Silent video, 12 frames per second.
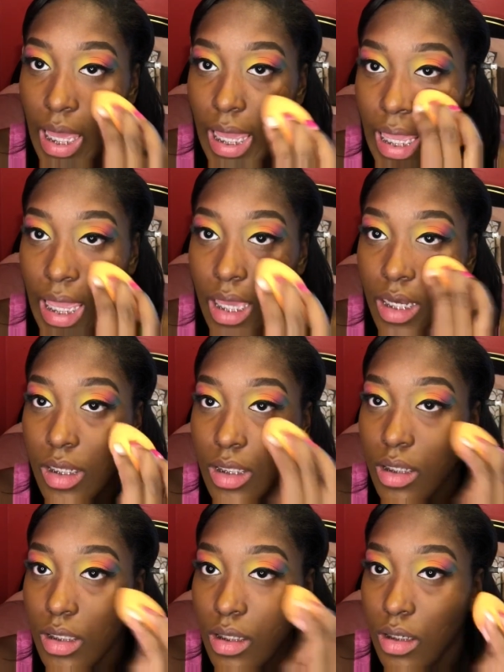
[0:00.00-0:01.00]
And
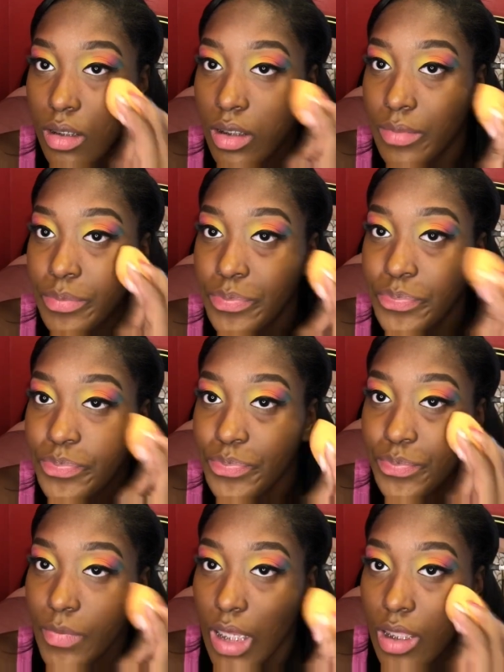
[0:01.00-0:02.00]

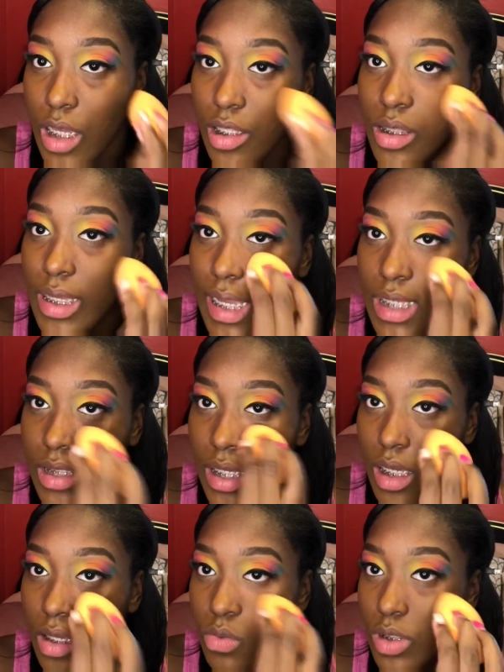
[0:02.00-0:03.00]
the other thing I
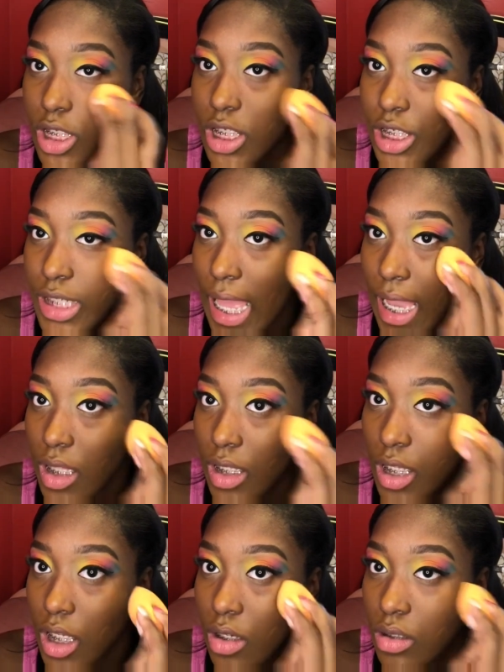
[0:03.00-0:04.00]
said was the Jaclyn
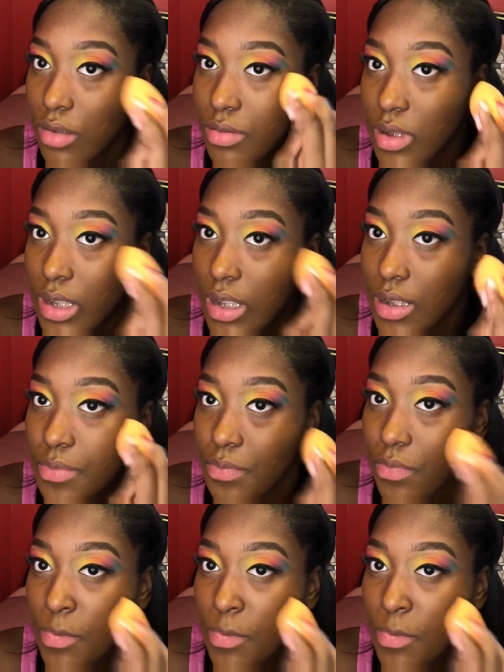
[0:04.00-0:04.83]
Hill lipsticks.